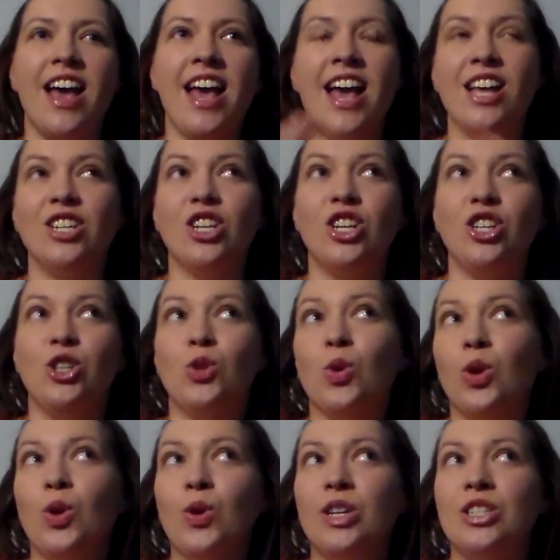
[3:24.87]
and
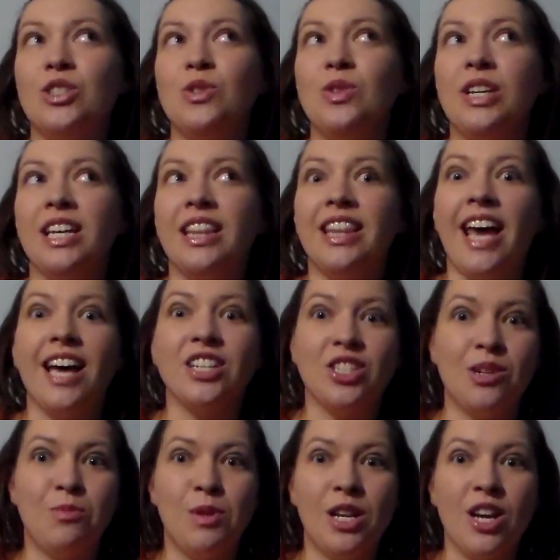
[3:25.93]
you're going to get that
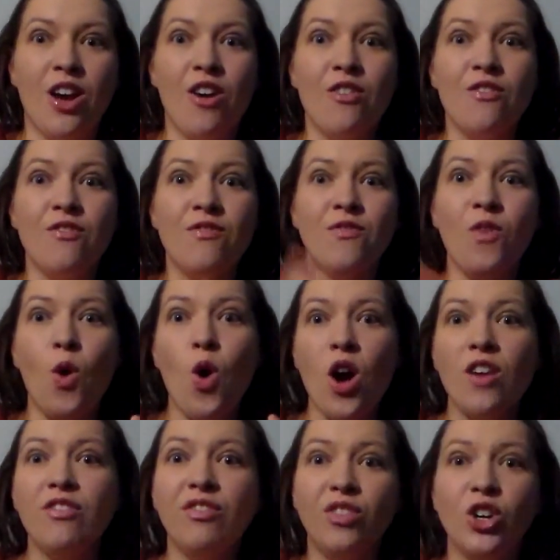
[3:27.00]
shipping
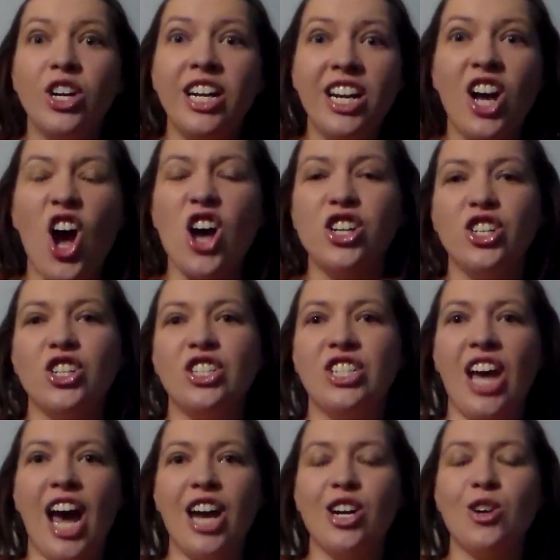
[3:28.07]
for free on your
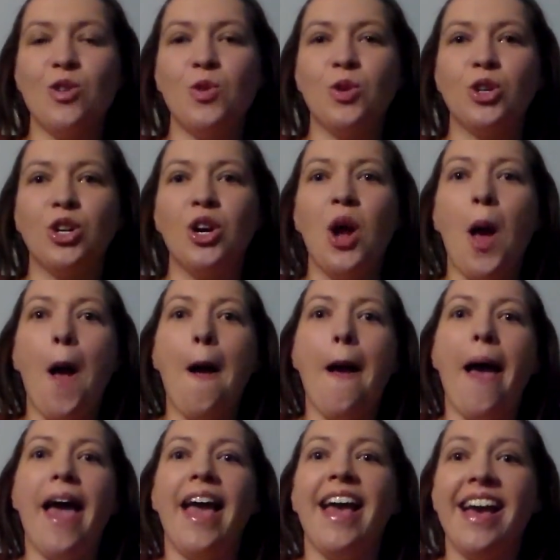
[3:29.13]
entire order.
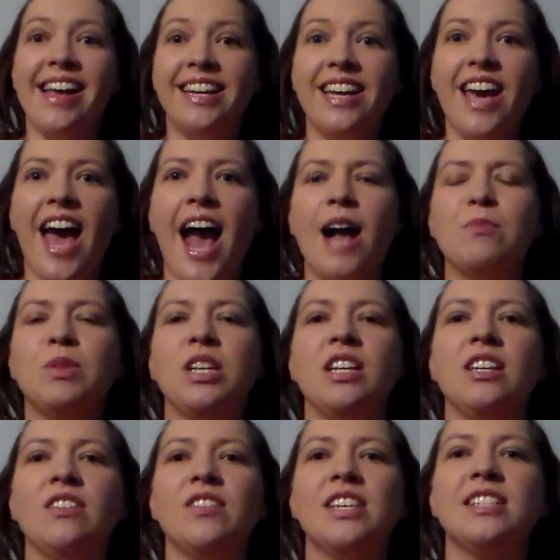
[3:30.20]
And Adam and
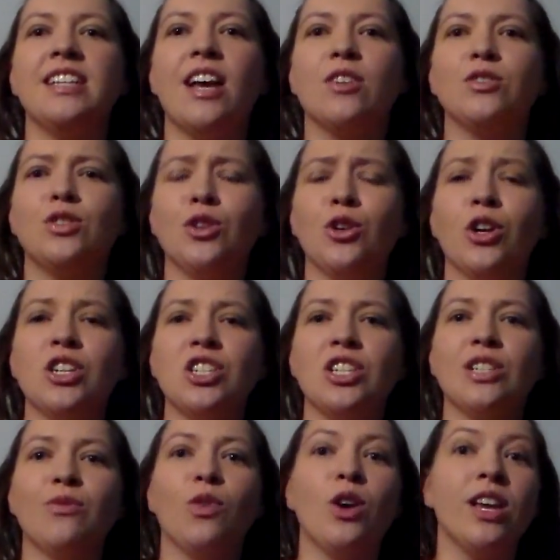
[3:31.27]
Eve is now so
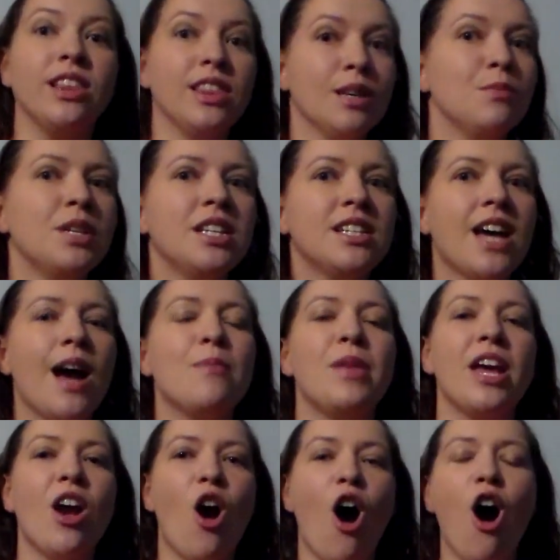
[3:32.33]
gracious, for a limited time
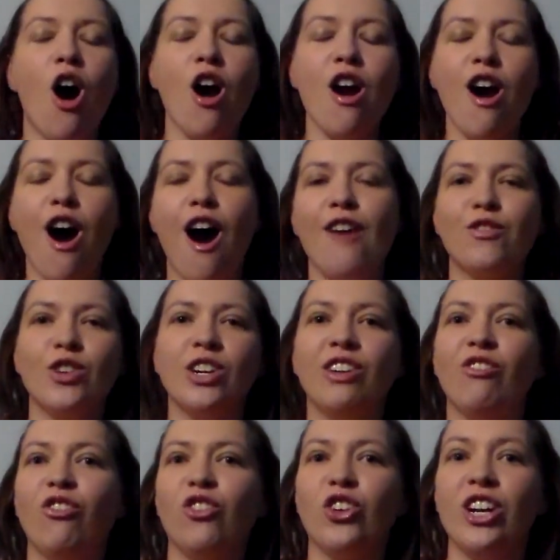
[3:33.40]
they are
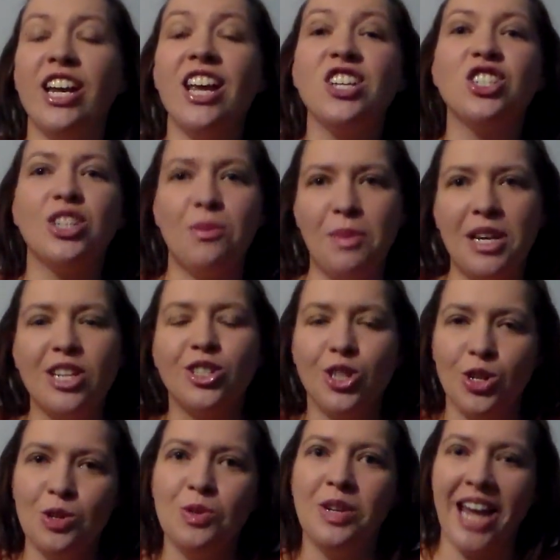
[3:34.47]
offering free shipping
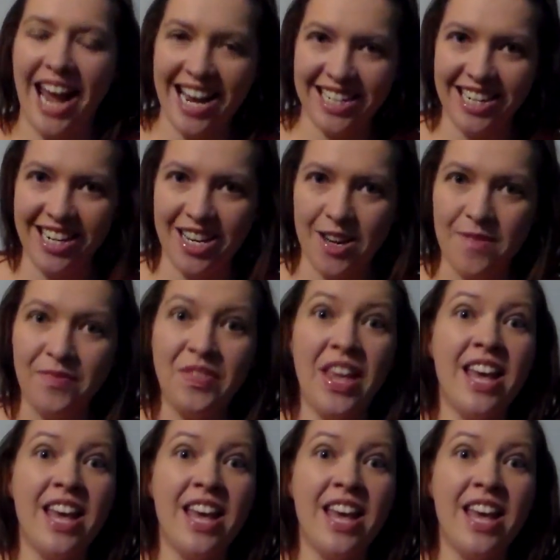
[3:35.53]
to Canada.